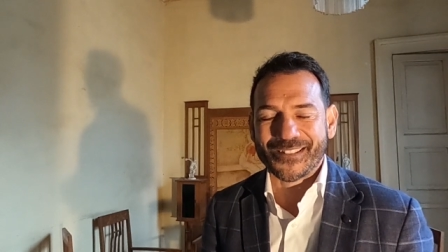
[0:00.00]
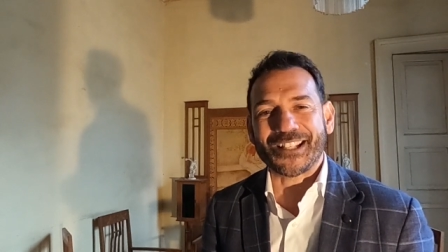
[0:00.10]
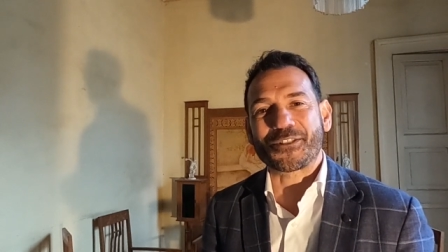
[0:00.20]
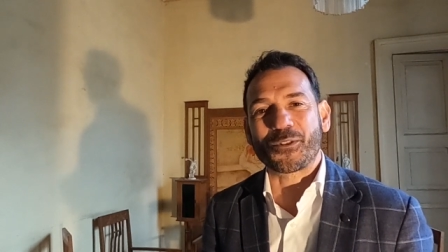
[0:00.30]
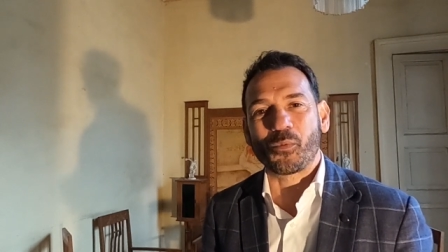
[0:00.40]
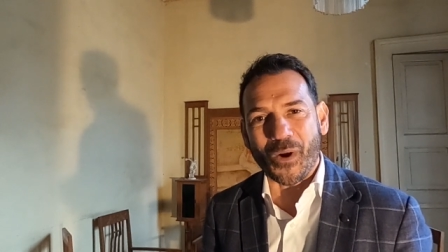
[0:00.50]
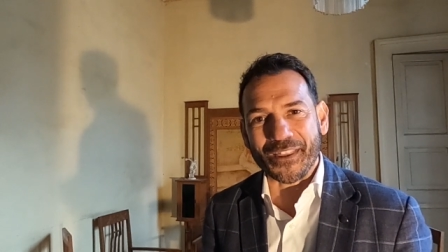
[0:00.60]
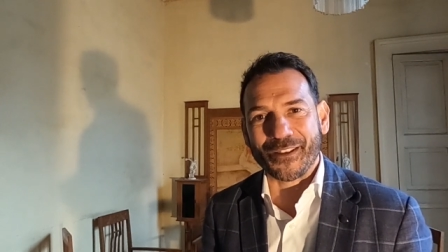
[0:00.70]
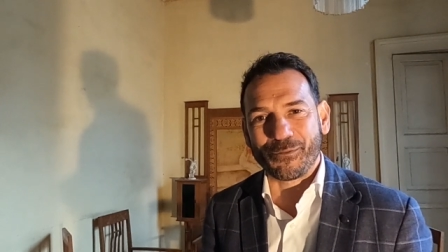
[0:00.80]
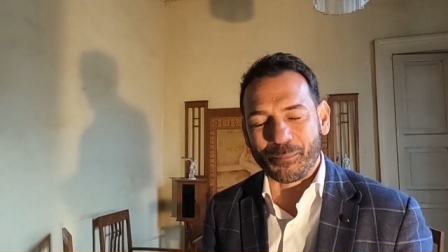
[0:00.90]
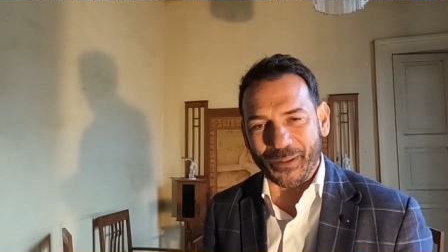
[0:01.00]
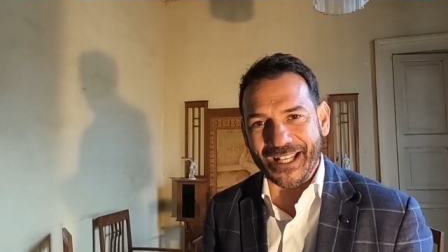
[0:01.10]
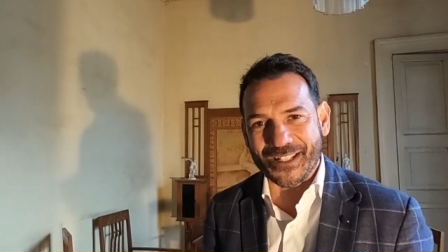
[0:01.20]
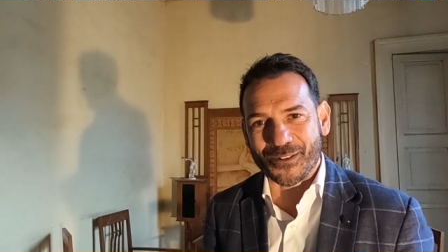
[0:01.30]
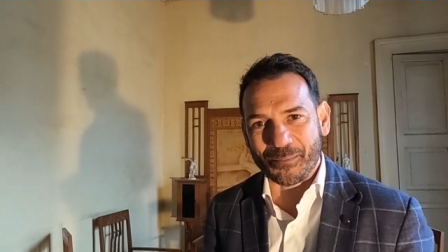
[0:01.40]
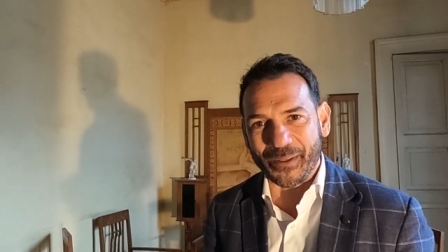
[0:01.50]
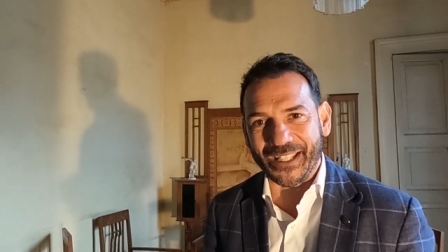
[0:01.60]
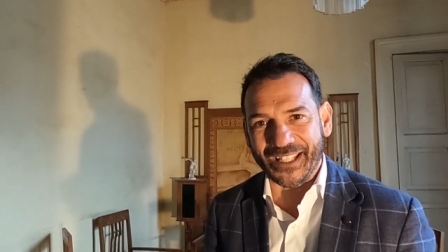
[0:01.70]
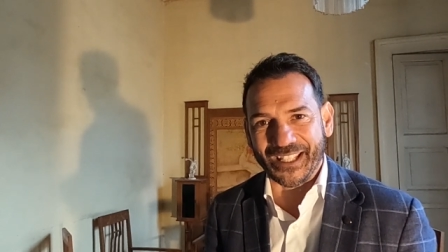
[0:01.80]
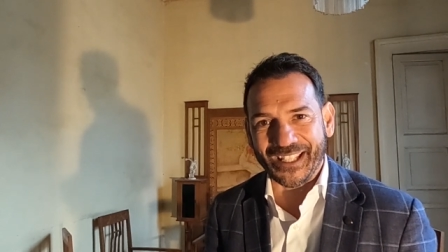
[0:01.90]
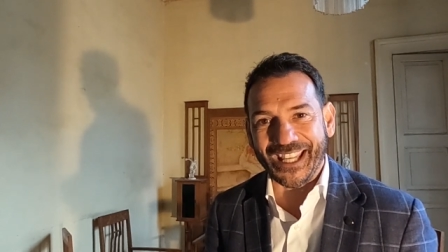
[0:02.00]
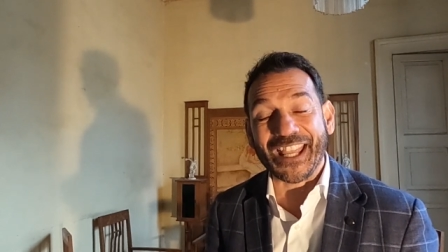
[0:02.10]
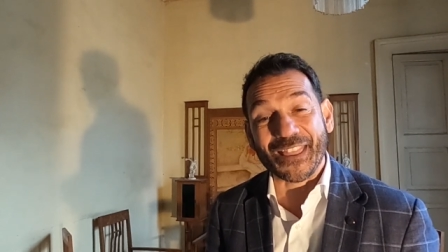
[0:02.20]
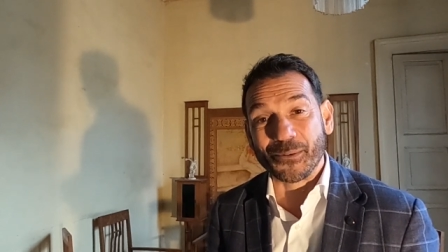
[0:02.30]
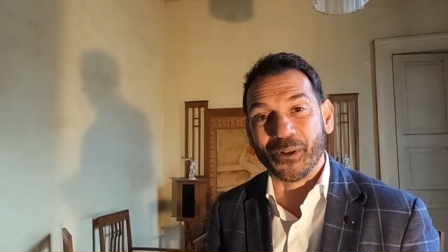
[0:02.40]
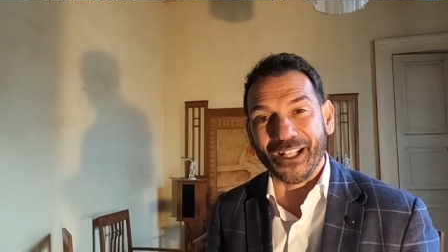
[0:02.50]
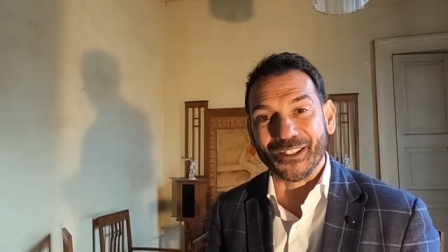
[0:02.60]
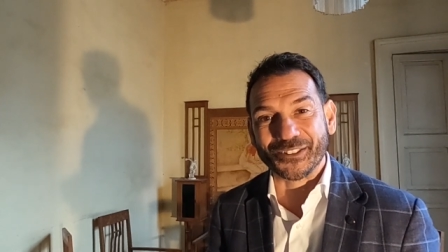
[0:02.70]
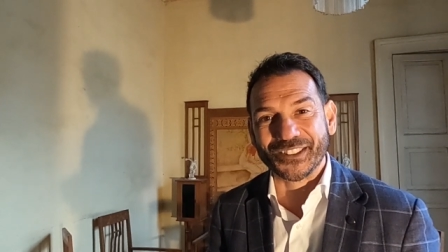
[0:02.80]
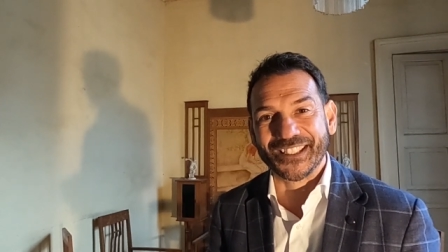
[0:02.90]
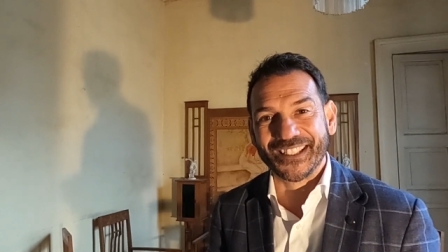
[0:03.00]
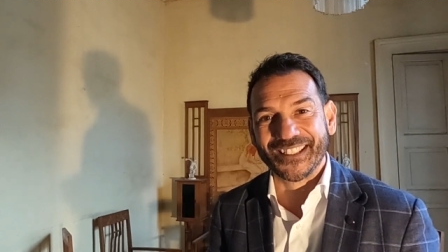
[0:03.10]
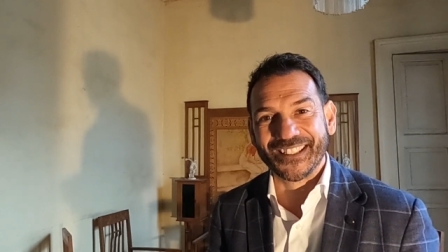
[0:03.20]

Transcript: such a wonderful place to be in the world.